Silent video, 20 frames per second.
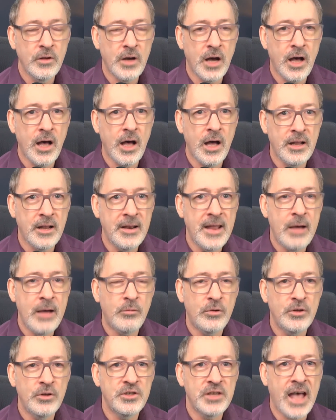I now
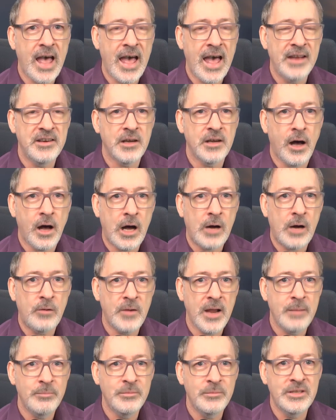want to add
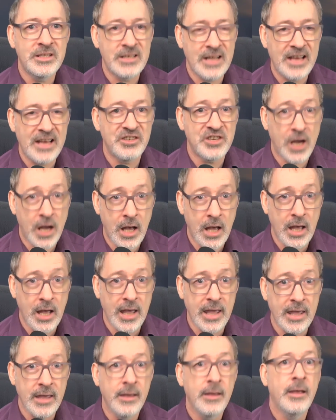
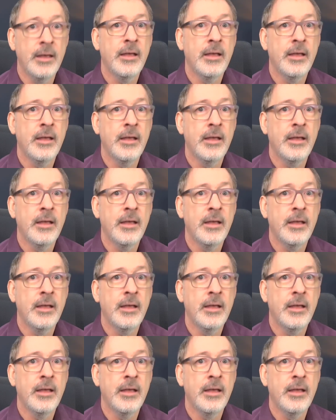rm/i.